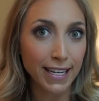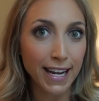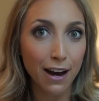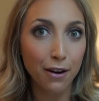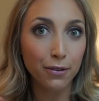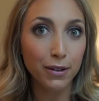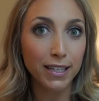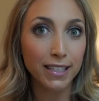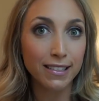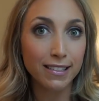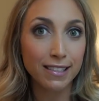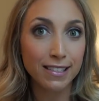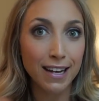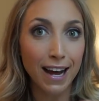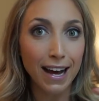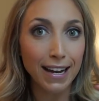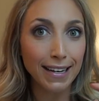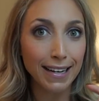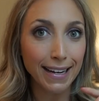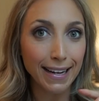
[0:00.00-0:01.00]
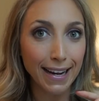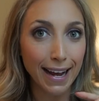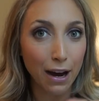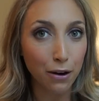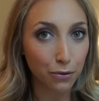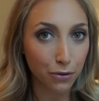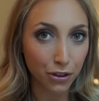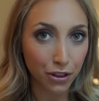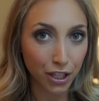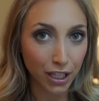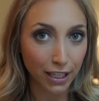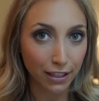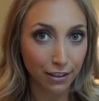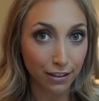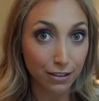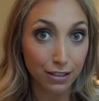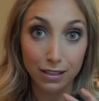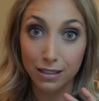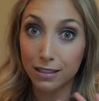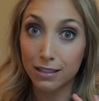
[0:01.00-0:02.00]
Now, it's not out in
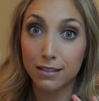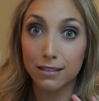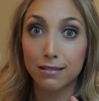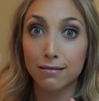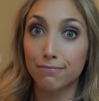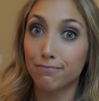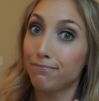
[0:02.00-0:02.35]
theaters, it